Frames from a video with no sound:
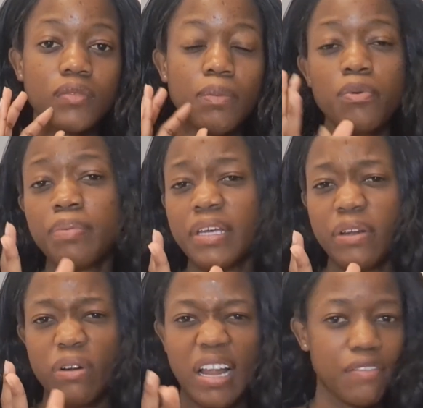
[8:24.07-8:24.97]

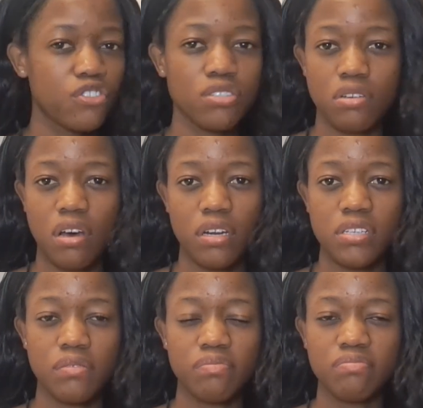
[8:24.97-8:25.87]
Bophilo life just
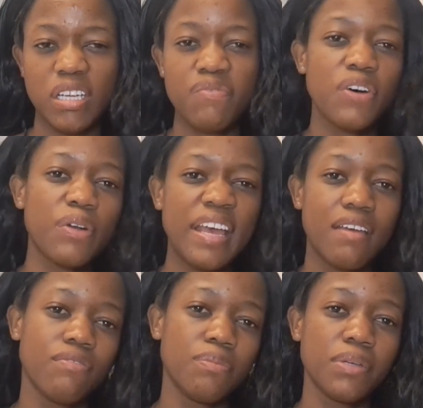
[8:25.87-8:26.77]
it felt
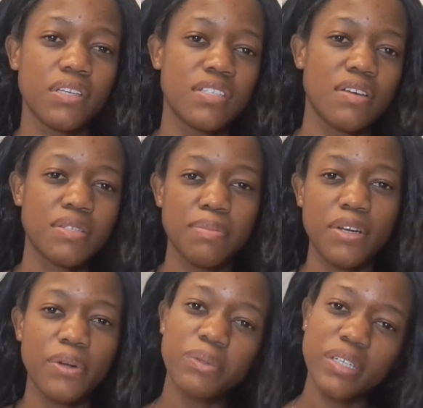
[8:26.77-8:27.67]
heavy because I was a bit
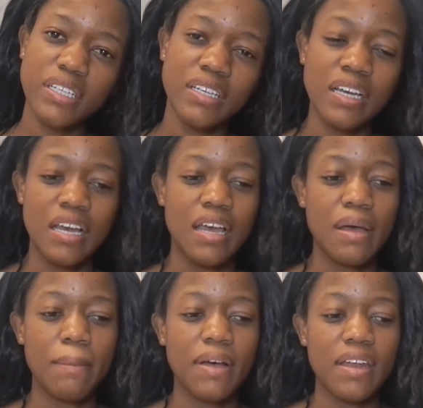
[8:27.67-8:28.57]
lonely.
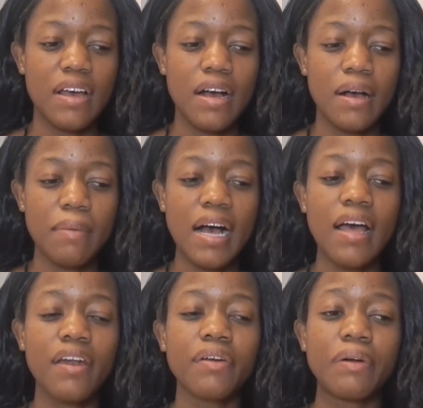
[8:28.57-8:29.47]
But I
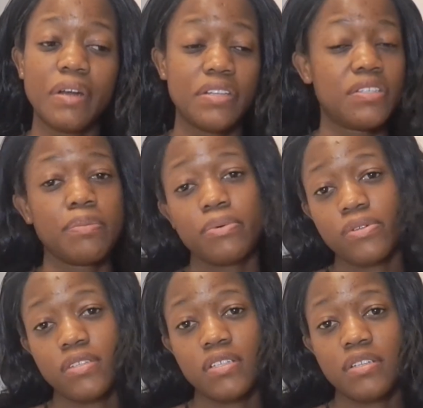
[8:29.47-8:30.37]
had a great support
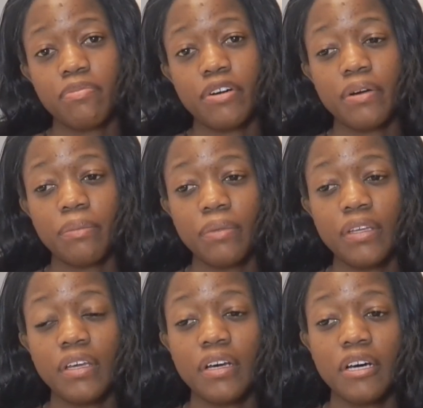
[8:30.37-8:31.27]
system around
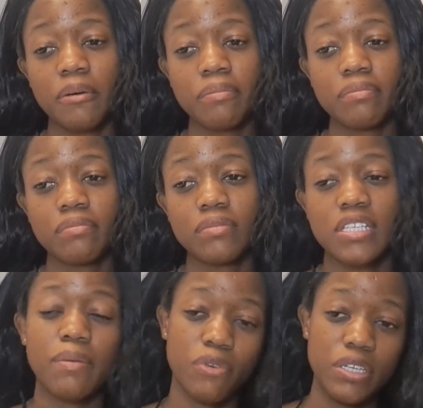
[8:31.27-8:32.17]
me,
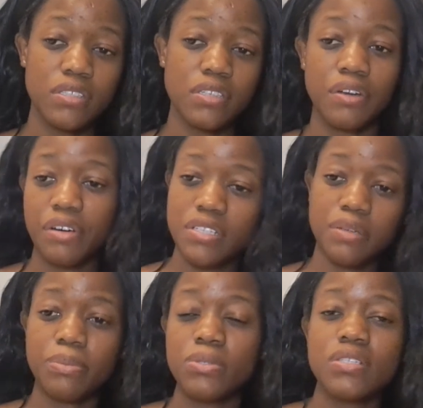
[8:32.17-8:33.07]
somewhat a great
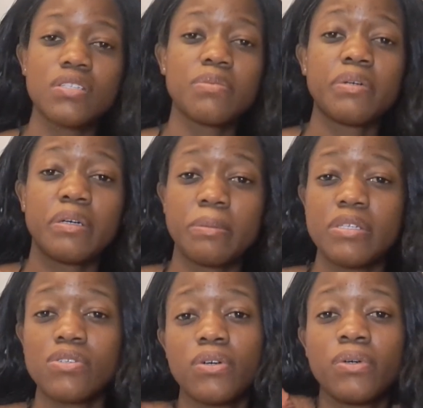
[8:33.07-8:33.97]
support system around me.
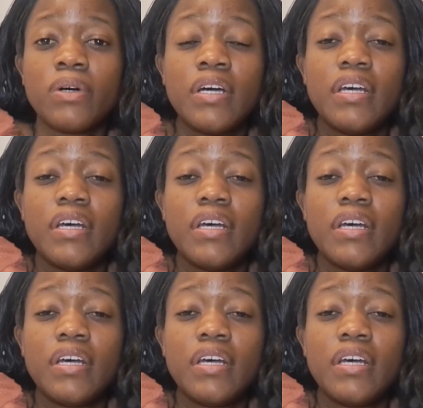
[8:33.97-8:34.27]
So